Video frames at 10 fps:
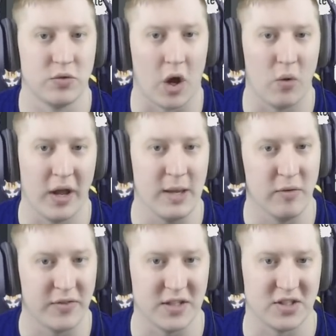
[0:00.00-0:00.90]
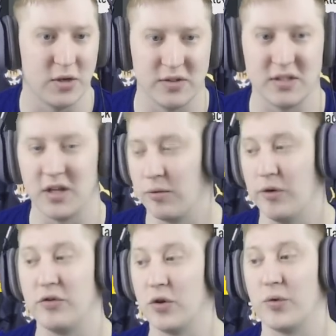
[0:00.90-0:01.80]
the whole aim of this series, isn't it, A
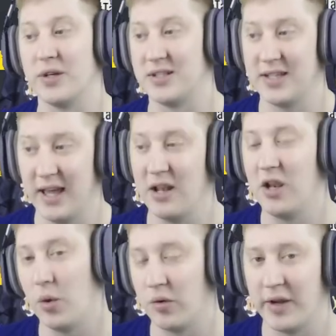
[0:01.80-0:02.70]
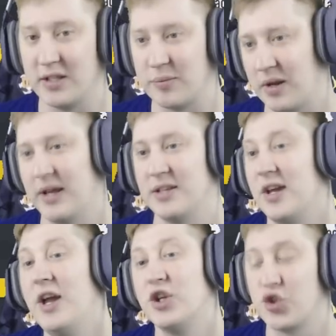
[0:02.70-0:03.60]
Road to Glory, is to get lower-rated players,
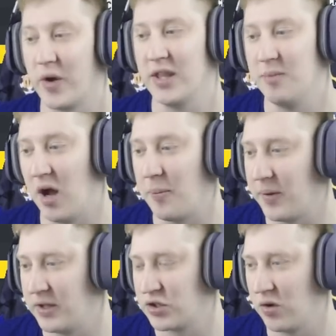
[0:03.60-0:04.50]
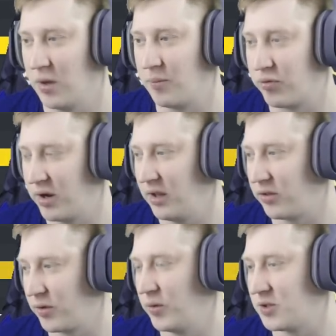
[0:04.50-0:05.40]
train them up, and try and bring
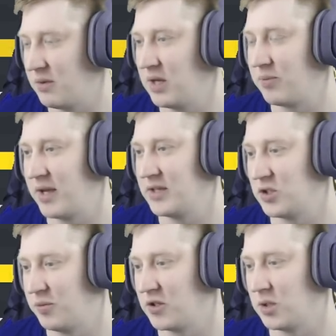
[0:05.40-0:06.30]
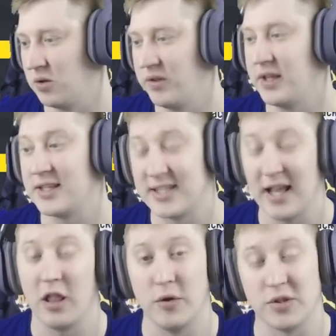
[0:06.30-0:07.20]
through as many players as possible, and then
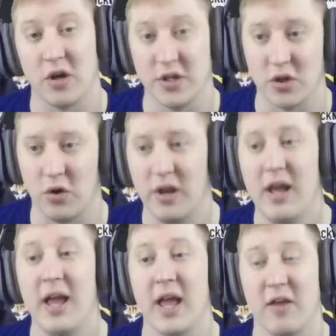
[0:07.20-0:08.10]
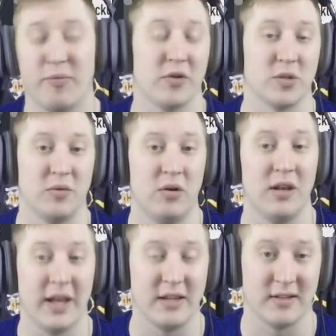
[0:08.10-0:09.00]
sell those guys on, if possible,
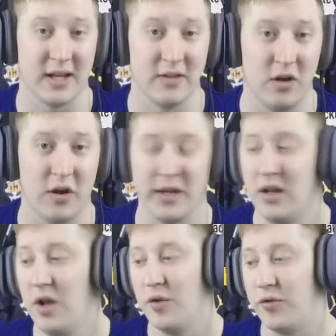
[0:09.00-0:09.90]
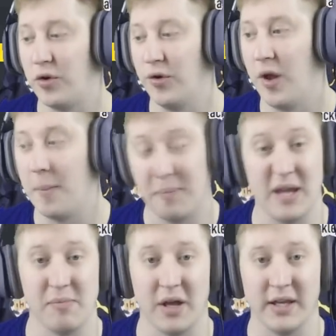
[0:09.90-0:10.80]
later down the line, for uh,
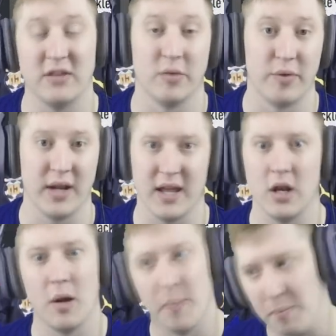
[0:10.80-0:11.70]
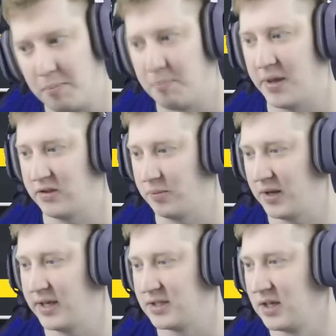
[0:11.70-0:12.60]
big money to bring in better
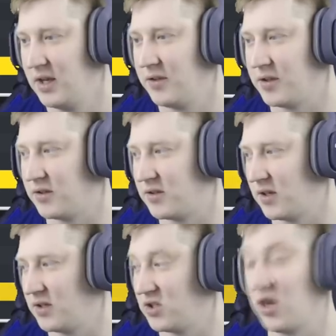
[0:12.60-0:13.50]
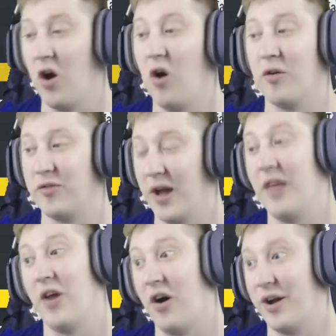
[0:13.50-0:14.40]
players that uh, start off
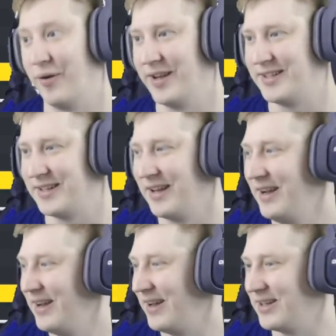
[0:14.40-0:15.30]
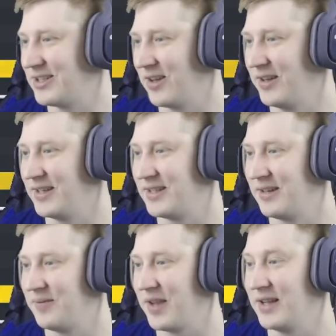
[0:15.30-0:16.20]
at the higher rated uh, signings.
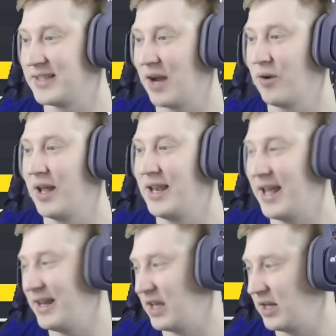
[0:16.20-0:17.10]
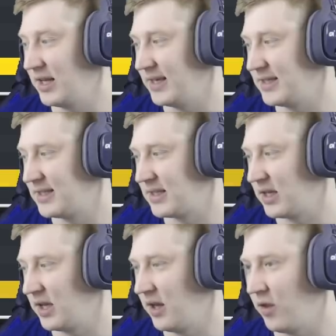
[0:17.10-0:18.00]
Uh, Dara Lenihan is
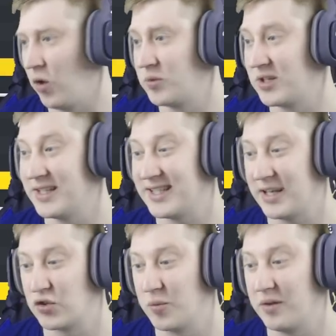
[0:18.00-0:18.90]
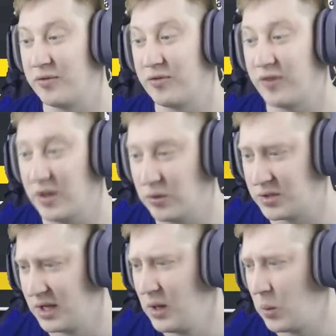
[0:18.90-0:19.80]
uh, another option at central
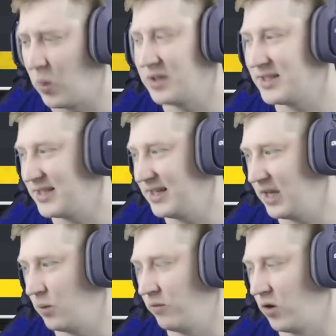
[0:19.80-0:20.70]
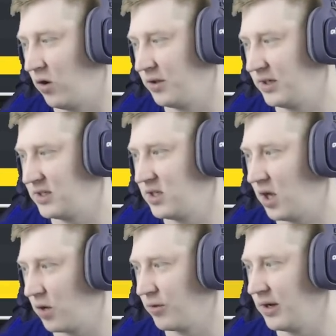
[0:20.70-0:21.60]
midfield. One C D M we've got on the list
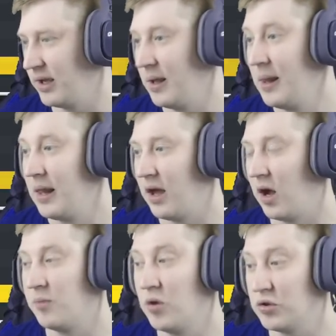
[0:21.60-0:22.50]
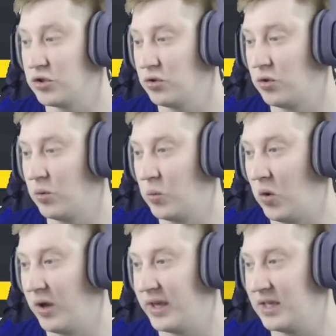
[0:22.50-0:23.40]
currently. Uh, I'm not sure what